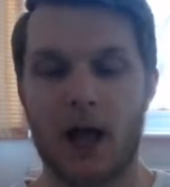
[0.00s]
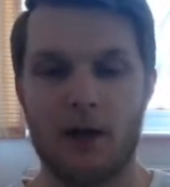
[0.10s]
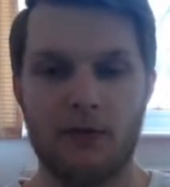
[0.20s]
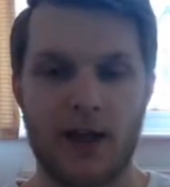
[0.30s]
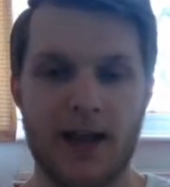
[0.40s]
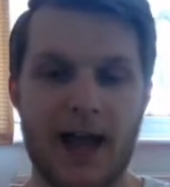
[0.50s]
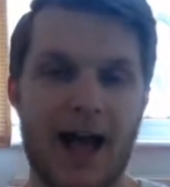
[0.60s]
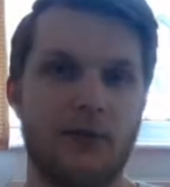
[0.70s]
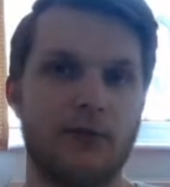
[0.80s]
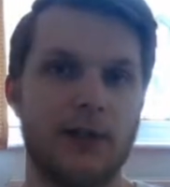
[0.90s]
and they
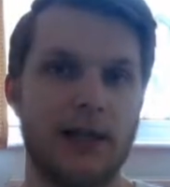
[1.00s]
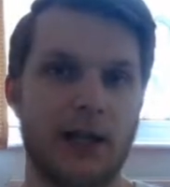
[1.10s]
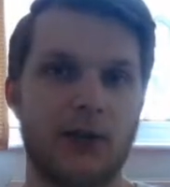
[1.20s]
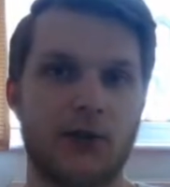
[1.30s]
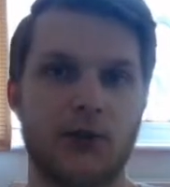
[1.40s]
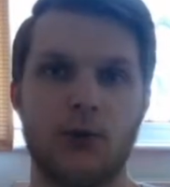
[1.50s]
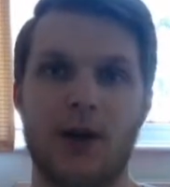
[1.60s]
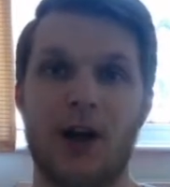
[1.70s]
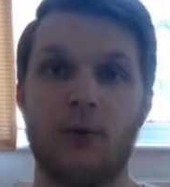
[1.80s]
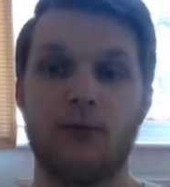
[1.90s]
have links to
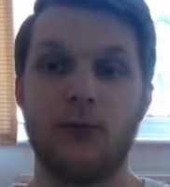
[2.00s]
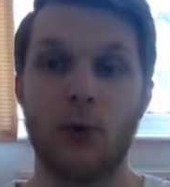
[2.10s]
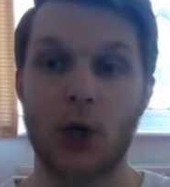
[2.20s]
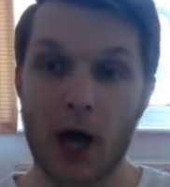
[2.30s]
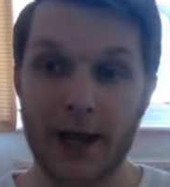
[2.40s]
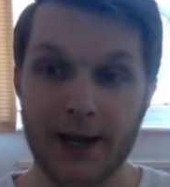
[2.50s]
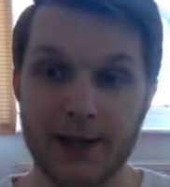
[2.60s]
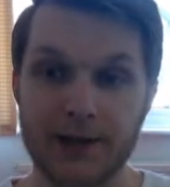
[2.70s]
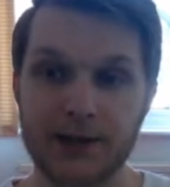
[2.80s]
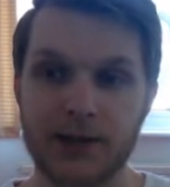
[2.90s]
helpful
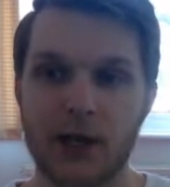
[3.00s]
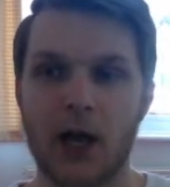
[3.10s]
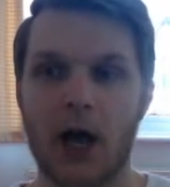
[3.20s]
guides,